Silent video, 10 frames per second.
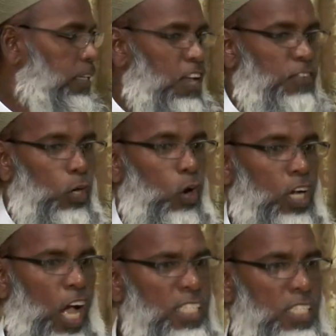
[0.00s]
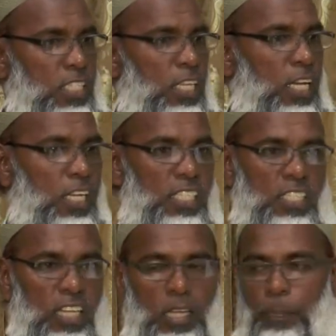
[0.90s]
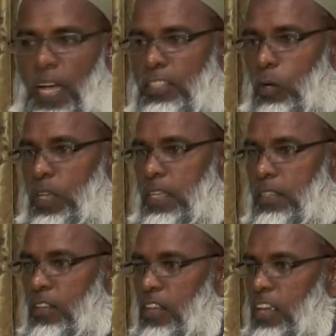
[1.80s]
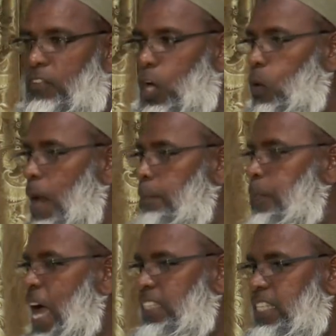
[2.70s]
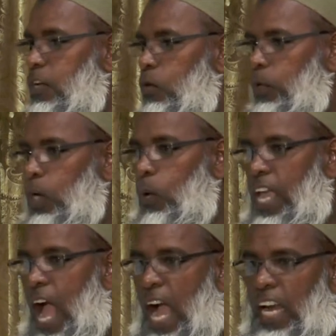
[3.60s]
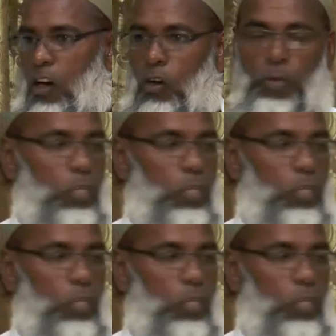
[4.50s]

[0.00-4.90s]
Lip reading: If you don't cuss, you're not a part of it. If you don't go on party, we don't want you hanging around with